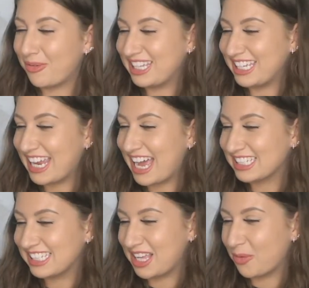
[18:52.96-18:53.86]
we did
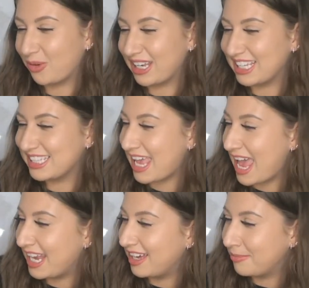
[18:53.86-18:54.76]
actually win a
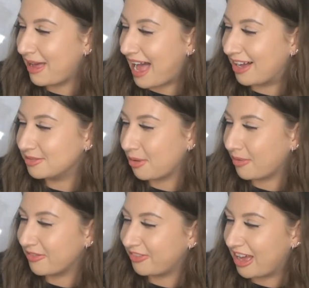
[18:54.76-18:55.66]
10 pound we
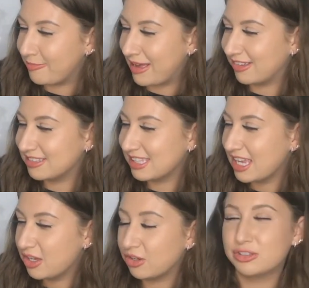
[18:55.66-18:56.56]
won five pounds
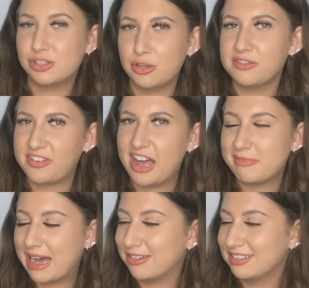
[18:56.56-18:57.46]
or two five
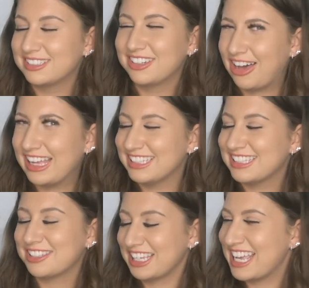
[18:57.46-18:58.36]
pound
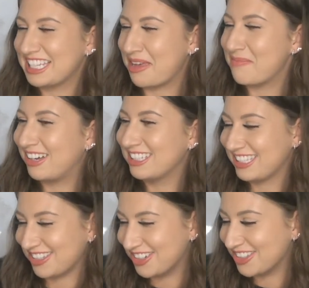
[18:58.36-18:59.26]
lines and get 10 pounds in
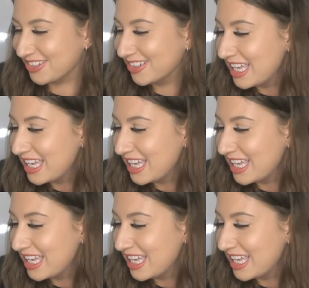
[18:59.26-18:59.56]
total